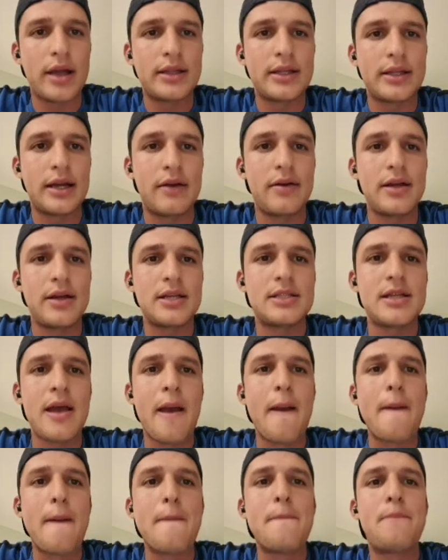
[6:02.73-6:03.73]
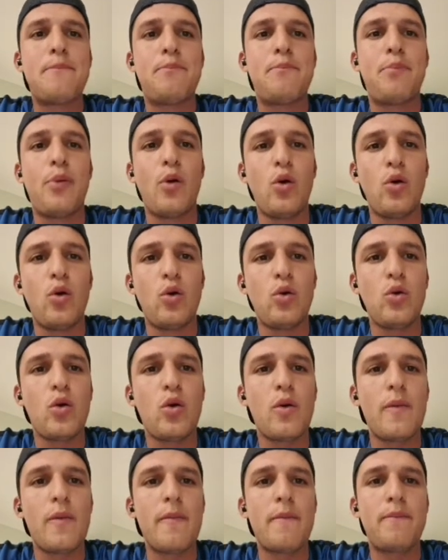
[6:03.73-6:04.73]
areas,
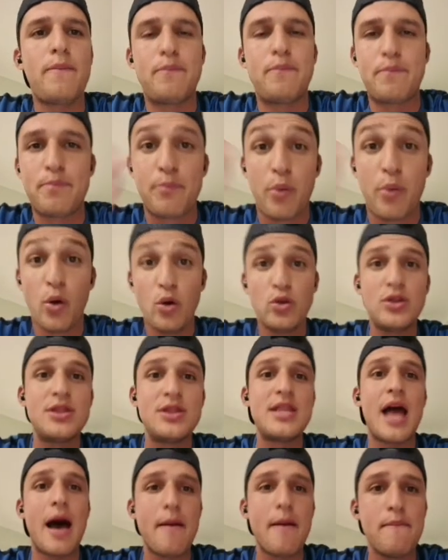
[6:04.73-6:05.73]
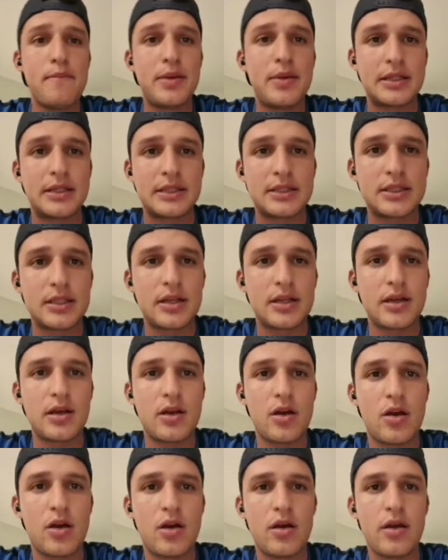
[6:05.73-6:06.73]
put numbers
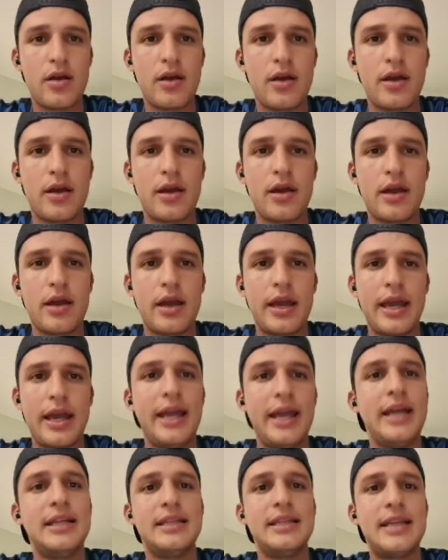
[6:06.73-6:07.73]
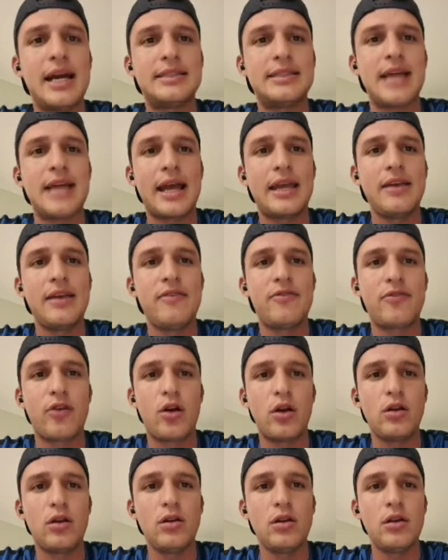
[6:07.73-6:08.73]
in the attacking
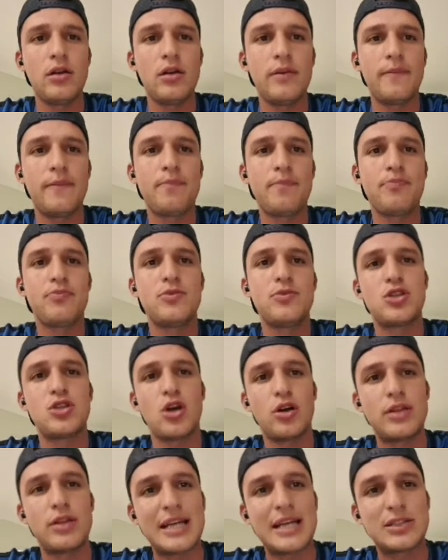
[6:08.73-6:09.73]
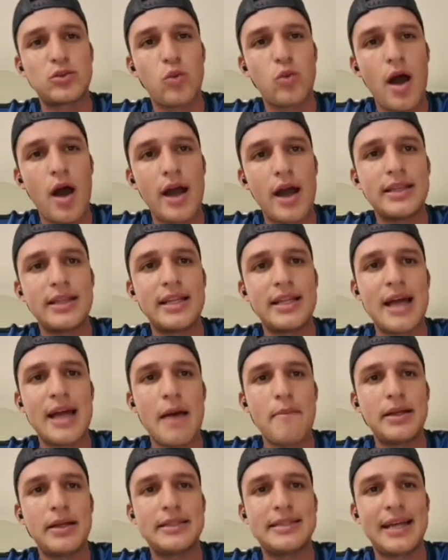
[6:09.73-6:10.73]
front. So that's why the
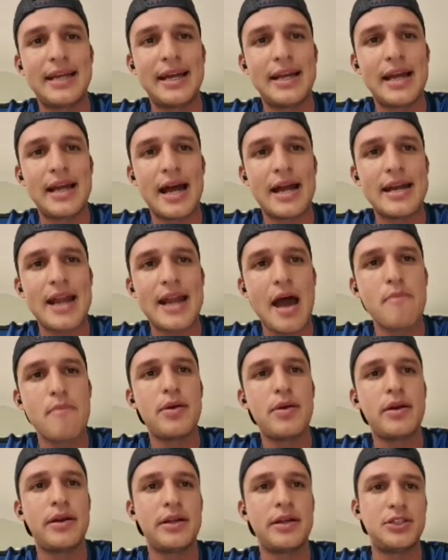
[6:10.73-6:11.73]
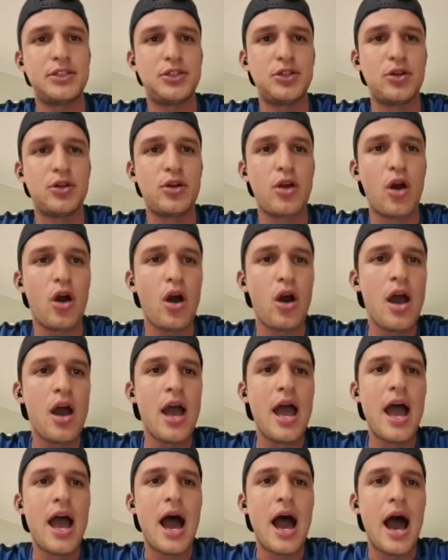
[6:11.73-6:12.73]
number 10 and number 8 should go.
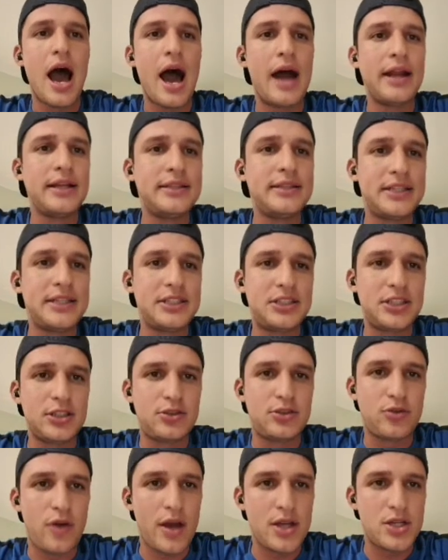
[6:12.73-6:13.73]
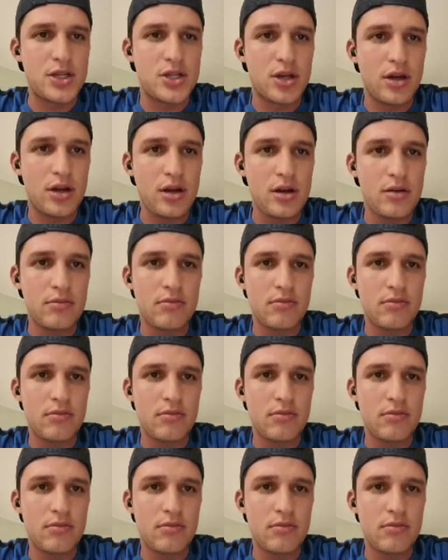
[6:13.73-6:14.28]
And in this situation,